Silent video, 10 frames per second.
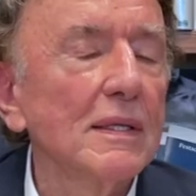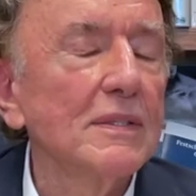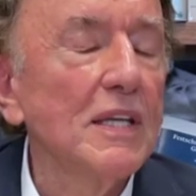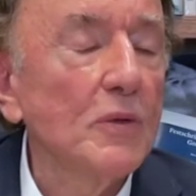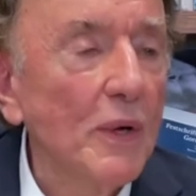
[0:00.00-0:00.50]

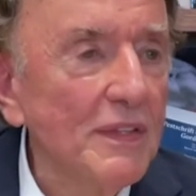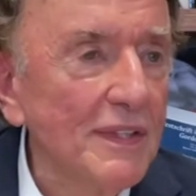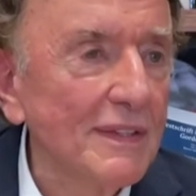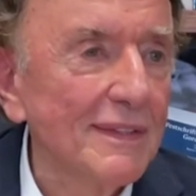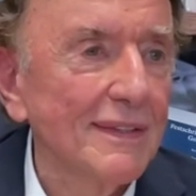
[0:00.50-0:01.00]

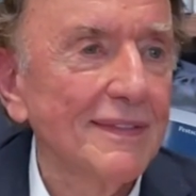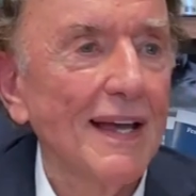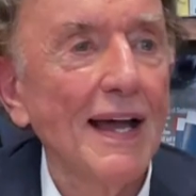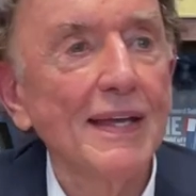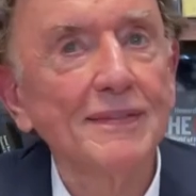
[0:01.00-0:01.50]
decreasing the
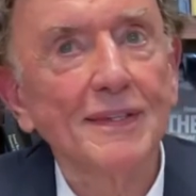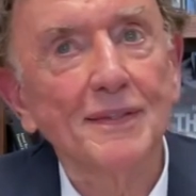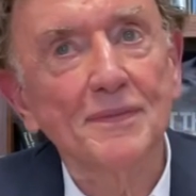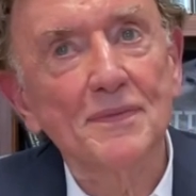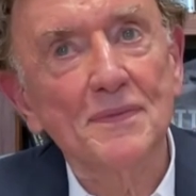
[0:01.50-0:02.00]
size
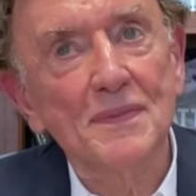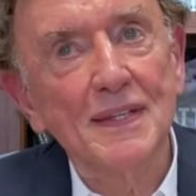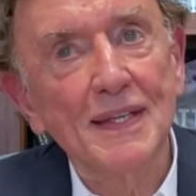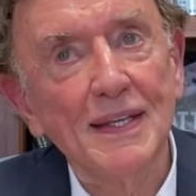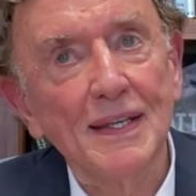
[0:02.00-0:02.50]
of
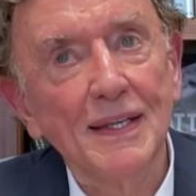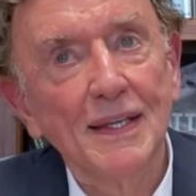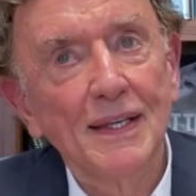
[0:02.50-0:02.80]
the